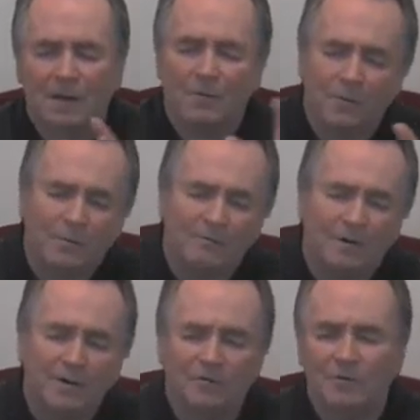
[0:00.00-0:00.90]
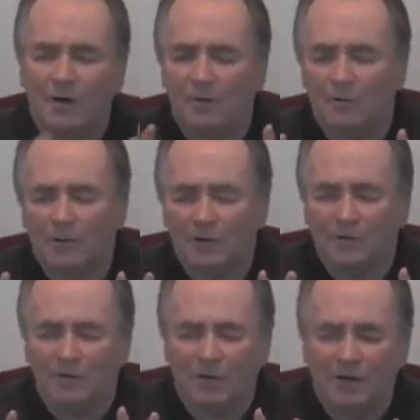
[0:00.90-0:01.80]
Not only revelation, not only
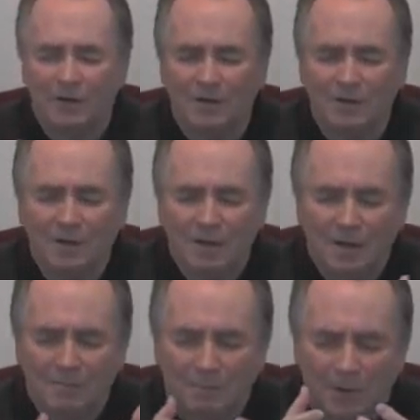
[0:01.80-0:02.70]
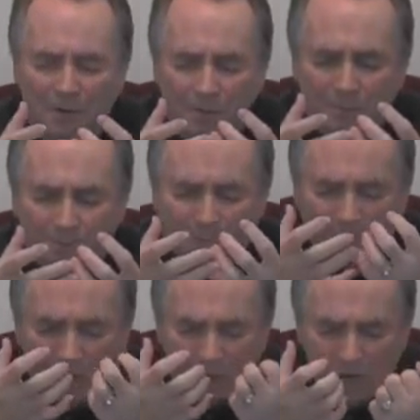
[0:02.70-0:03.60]
understanding, but an
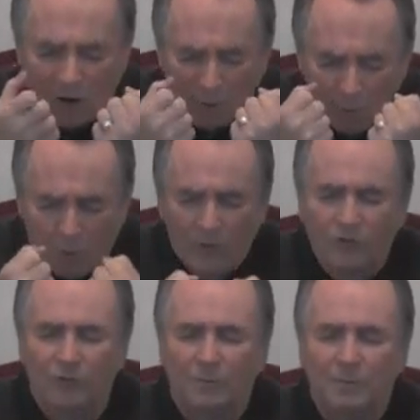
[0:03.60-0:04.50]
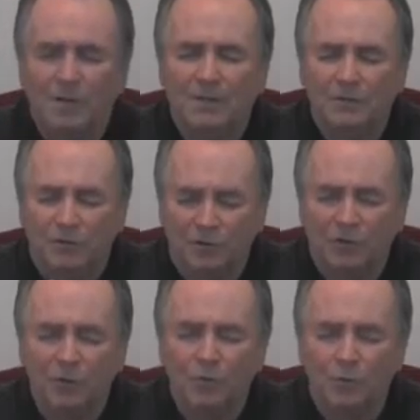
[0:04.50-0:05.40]
an, a wisdom to
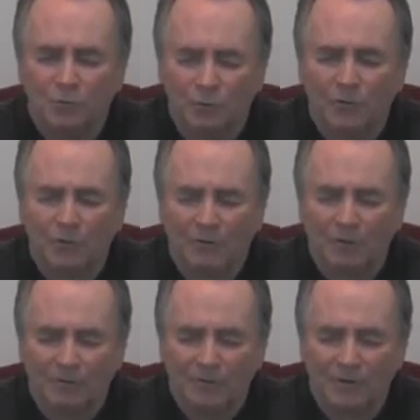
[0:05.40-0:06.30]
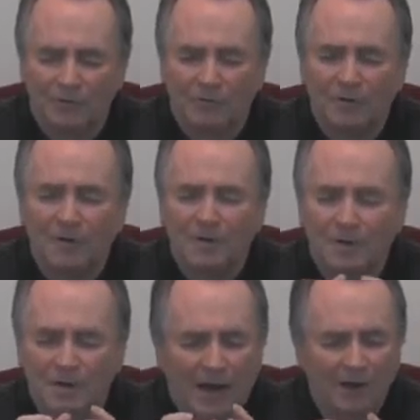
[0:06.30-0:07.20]
use what you have given us
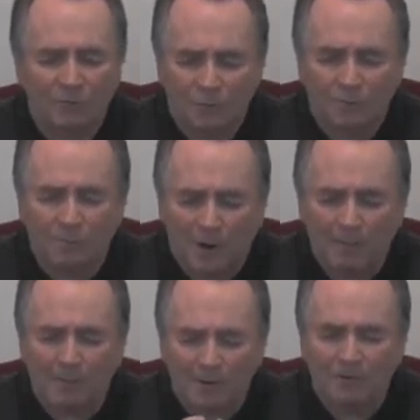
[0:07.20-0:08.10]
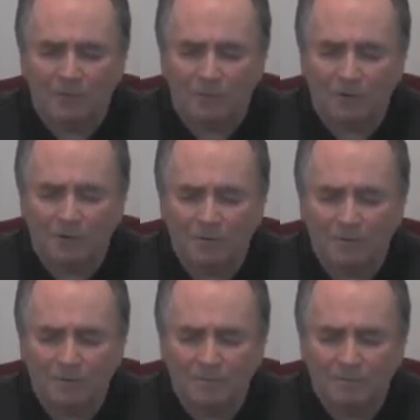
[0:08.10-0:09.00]
as we properly should.
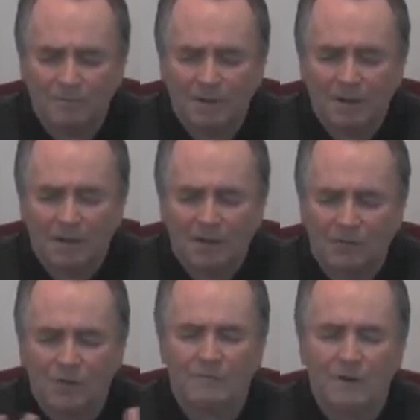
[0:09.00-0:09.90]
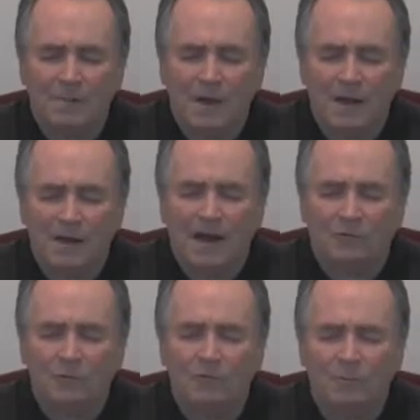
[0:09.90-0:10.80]
You said, if any man
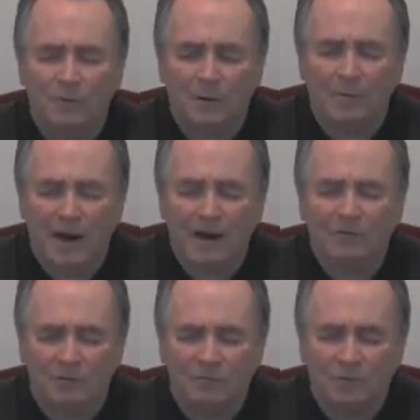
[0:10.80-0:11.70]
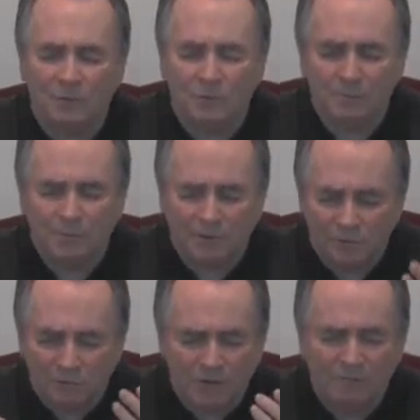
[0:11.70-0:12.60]
lacks wisdom, let him ask of you,
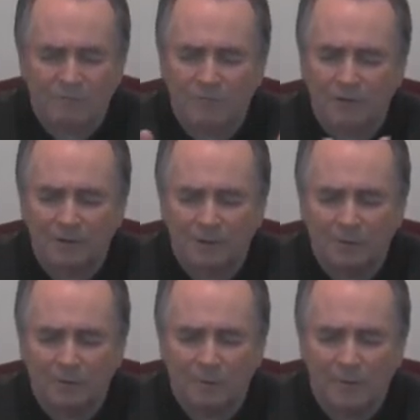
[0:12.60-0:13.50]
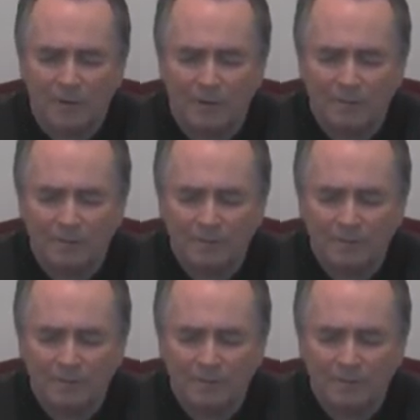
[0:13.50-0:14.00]
because you give freely to all men.